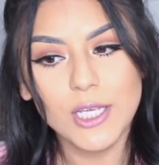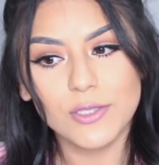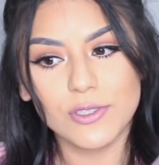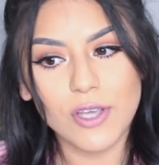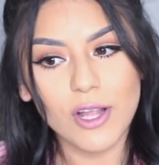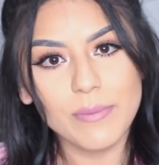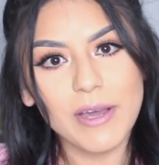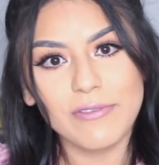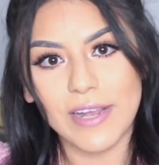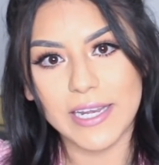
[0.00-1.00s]
So it's all
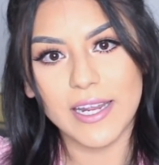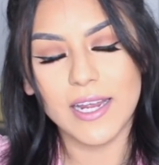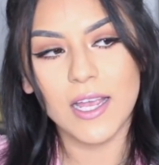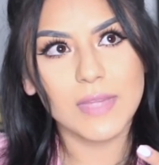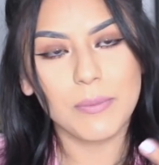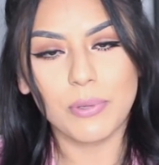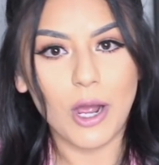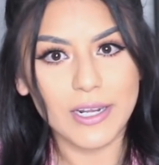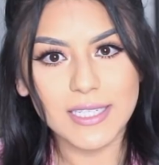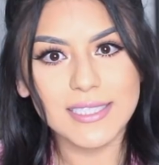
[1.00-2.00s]
about finding
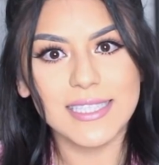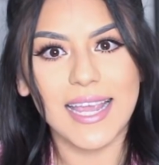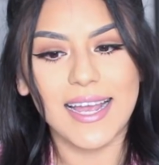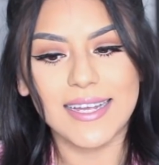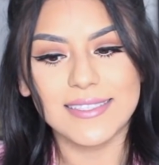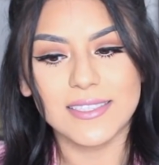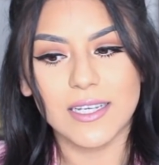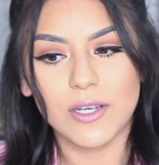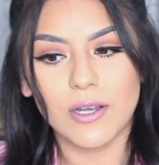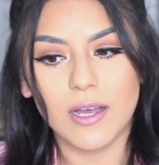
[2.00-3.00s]
products and
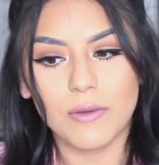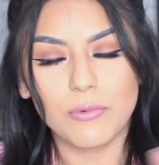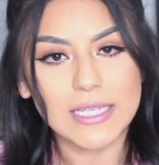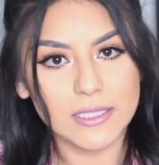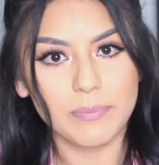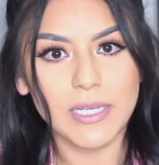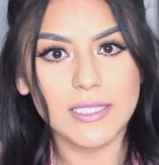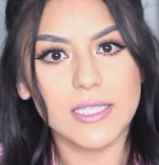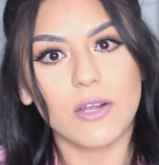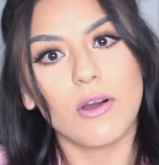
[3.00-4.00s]

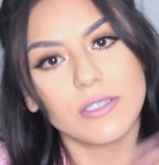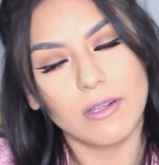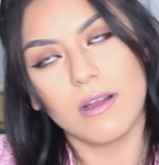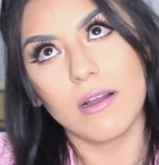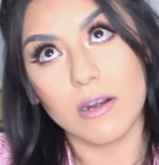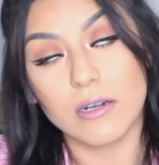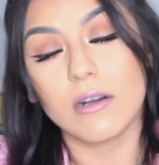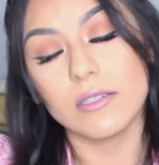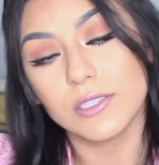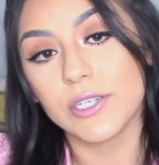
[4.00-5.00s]
recipes that are
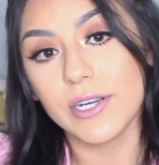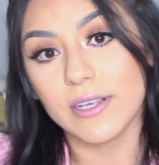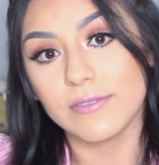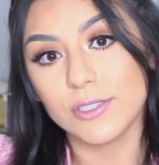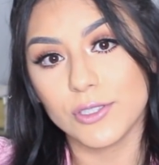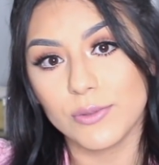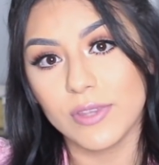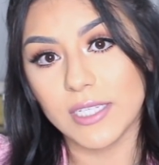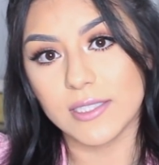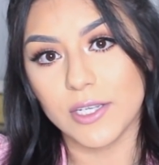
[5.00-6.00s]
alternatives to
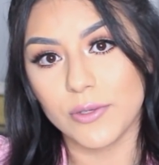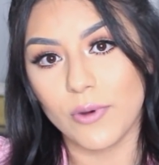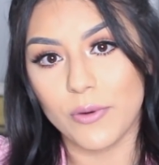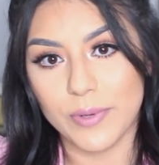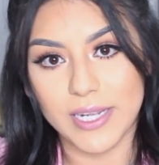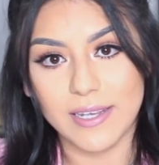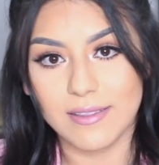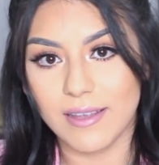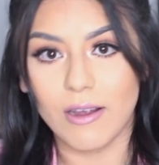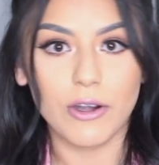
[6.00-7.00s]
things that you already
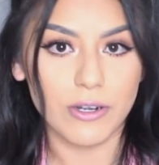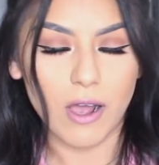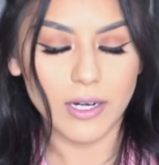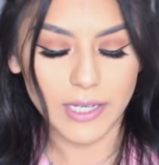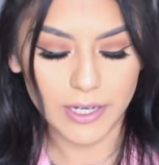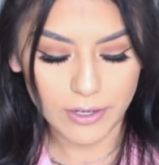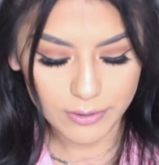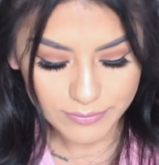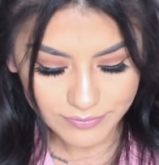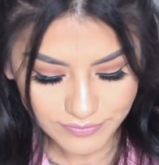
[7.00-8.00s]
eat that are non-keto.